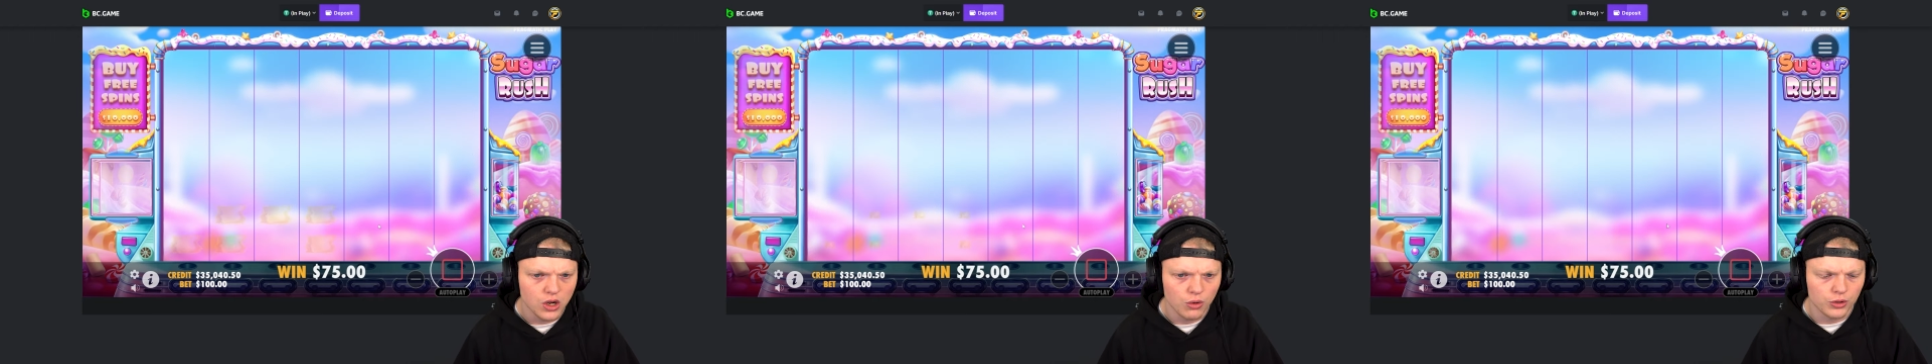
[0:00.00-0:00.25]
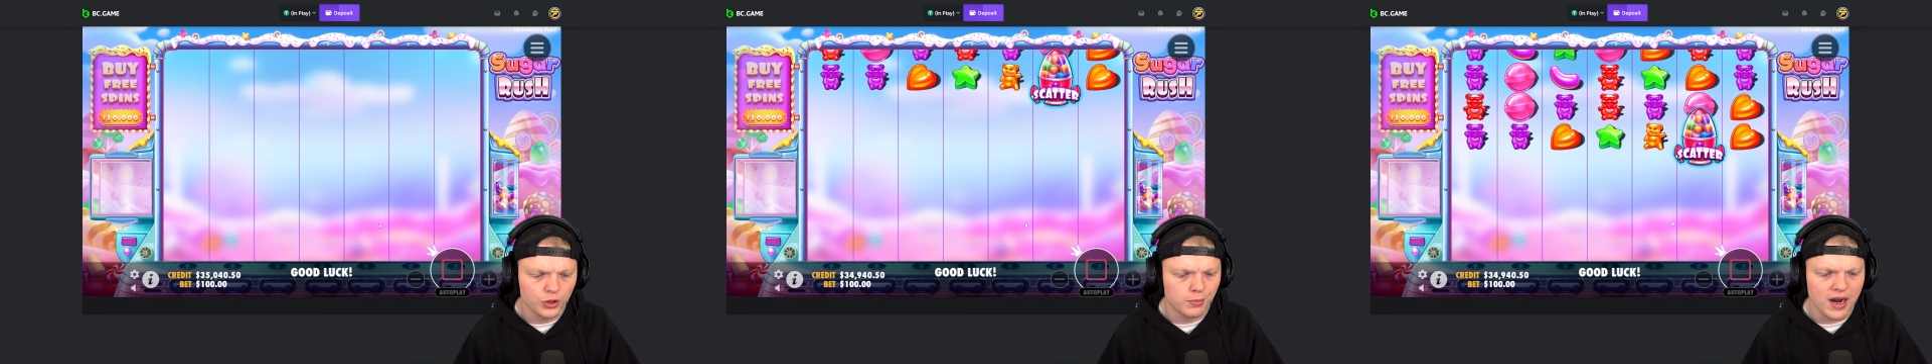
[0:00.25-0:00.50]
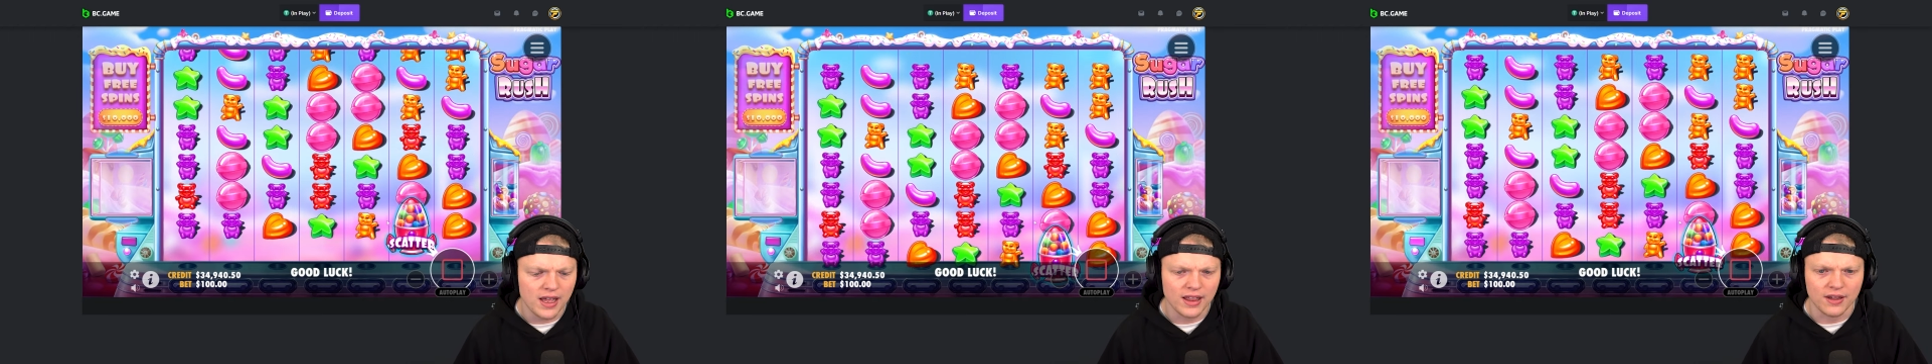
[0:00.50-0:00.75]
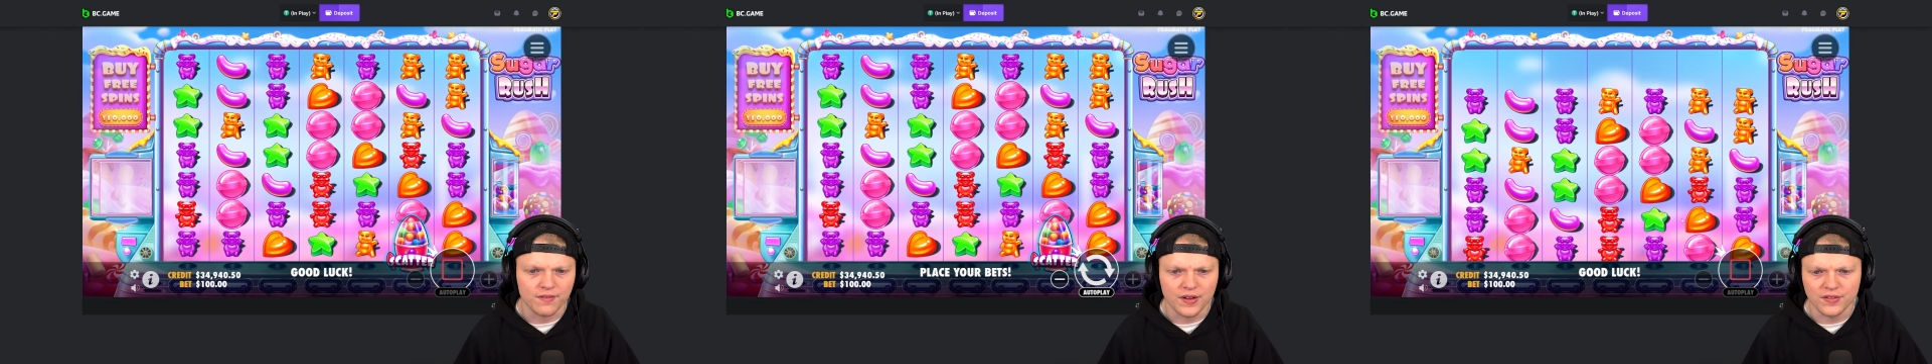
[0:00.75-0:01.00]
We'll do probably
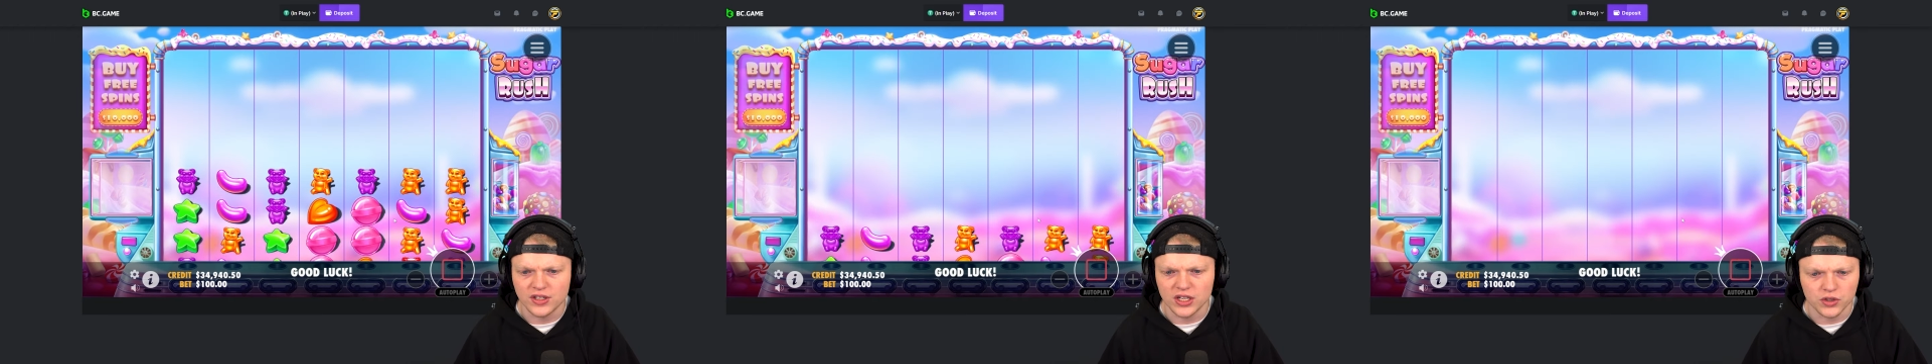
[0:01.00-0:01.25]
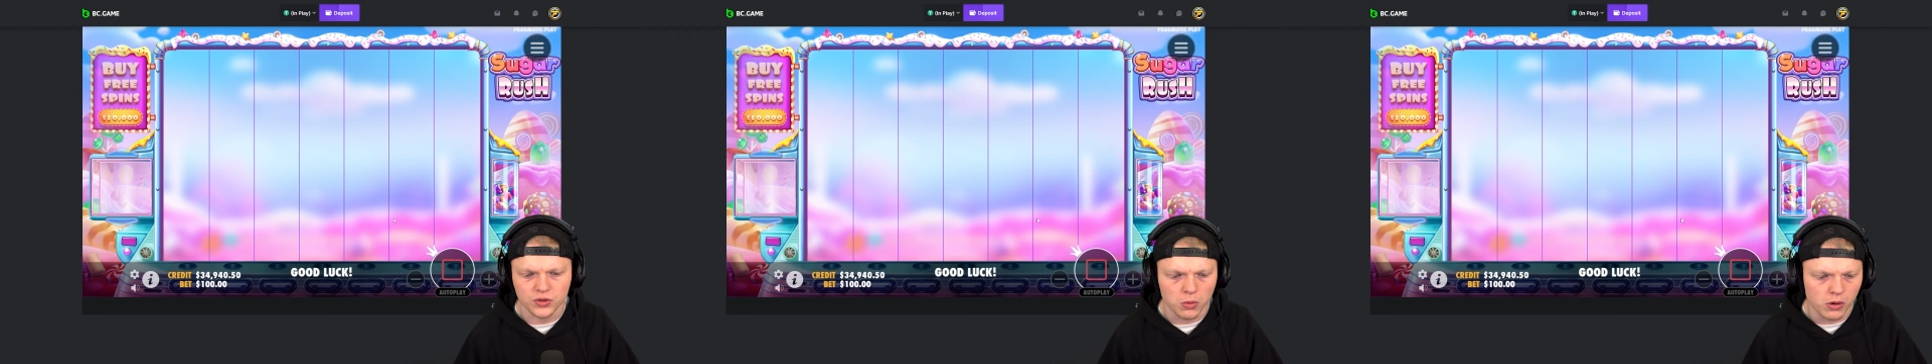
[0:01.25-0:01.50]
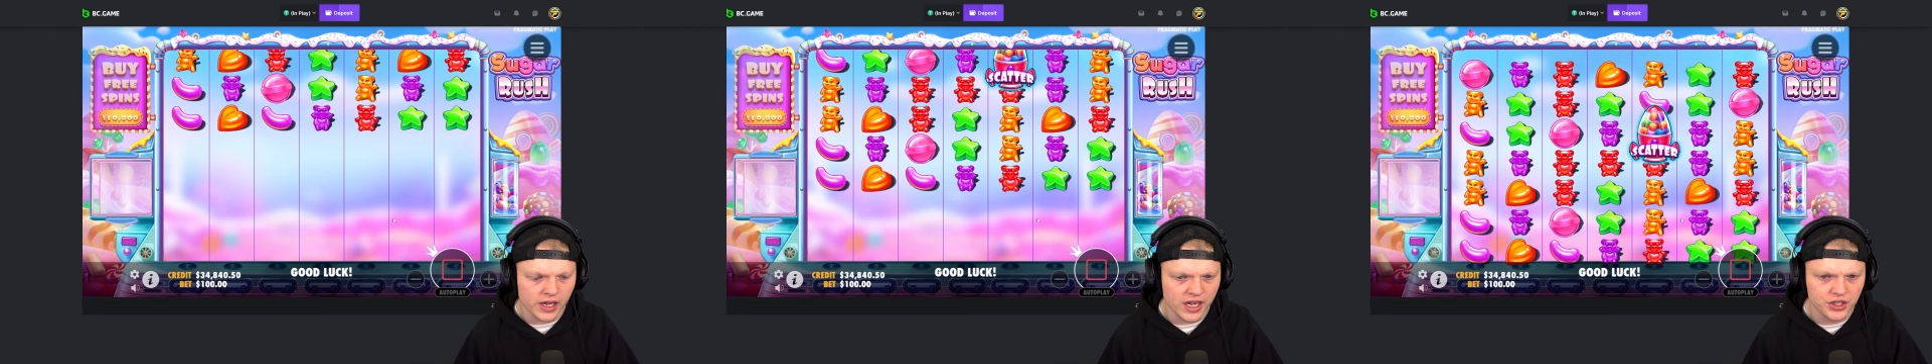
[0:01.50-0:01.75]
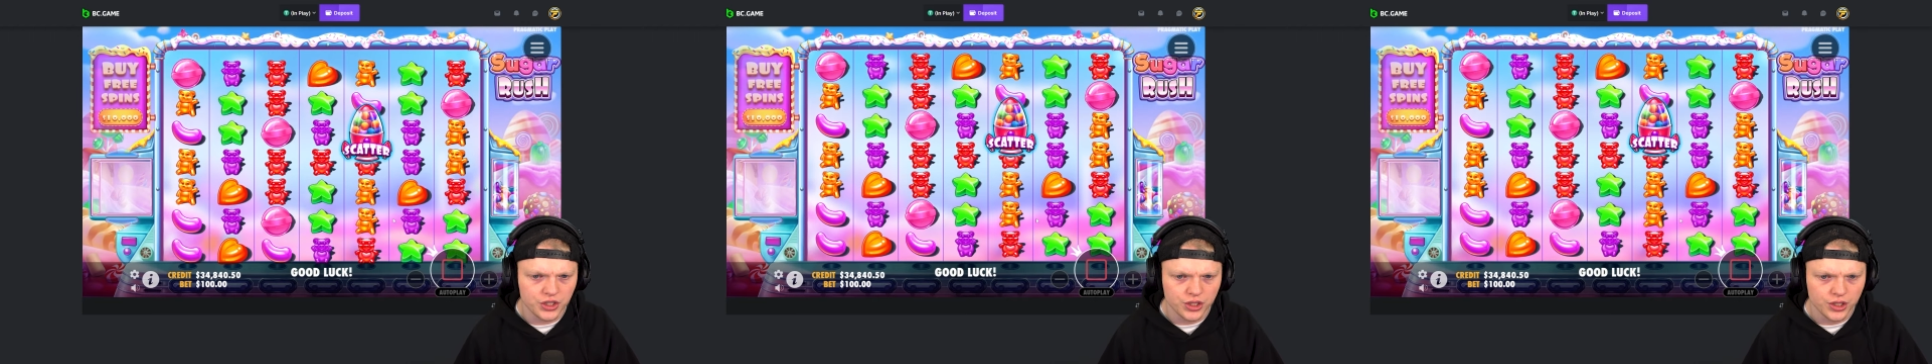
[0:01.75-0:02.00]
like 15,
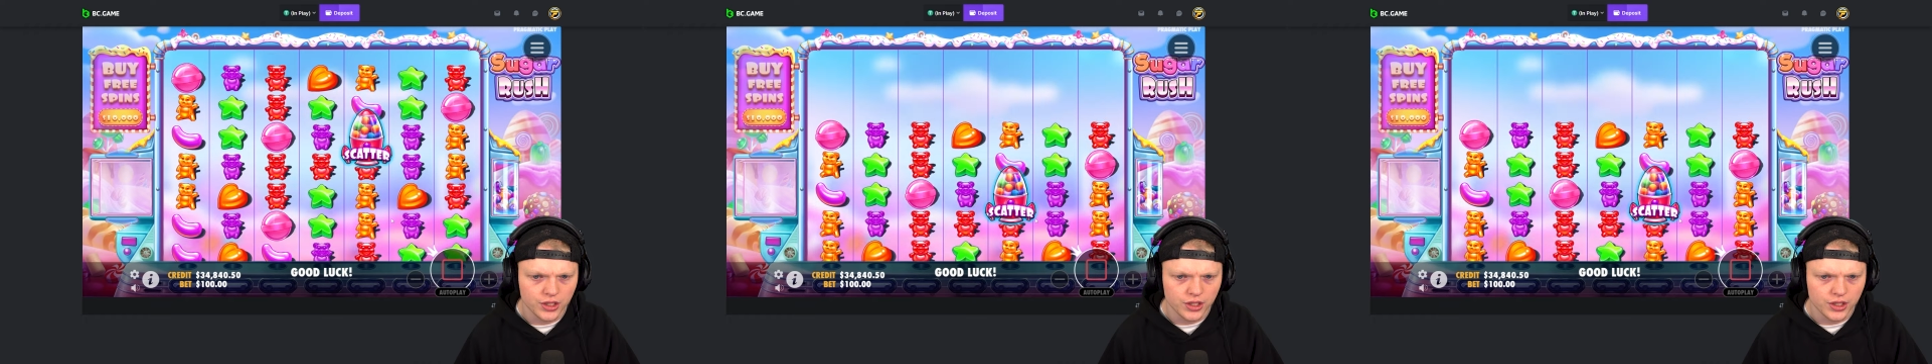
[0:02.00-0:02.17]
20-ish.